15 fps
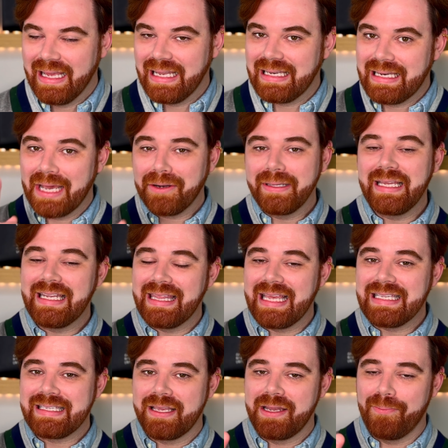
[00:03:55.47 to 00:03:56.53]
not only did they
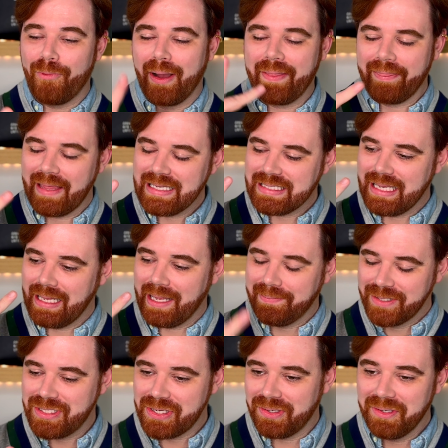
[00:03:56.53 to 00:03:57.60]
send him one, they sent him
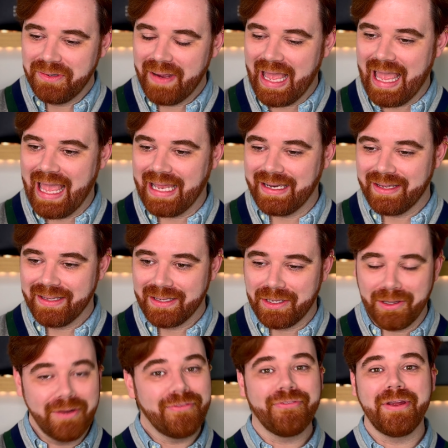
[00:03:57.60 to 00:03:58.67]
two, and
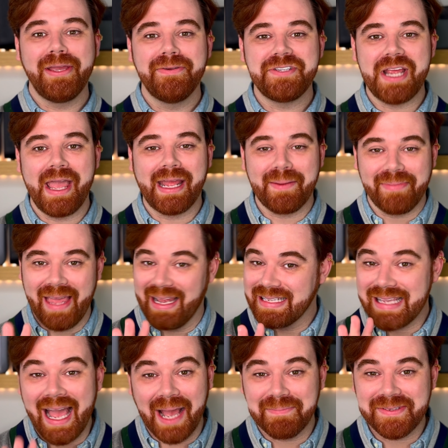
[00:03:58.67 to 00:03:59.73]
good for you, Jacob. That is
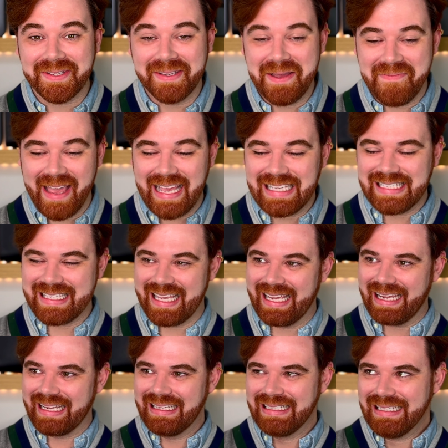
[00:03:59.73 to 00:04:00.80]
absolutely
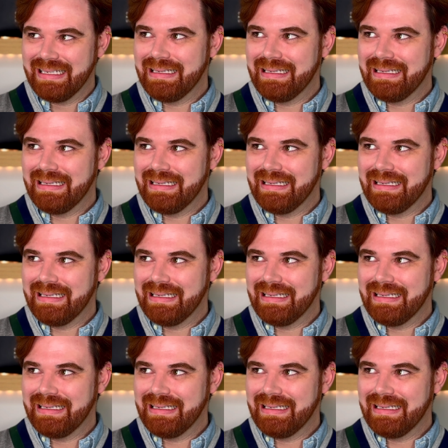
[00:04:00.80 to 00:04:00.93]
amazing.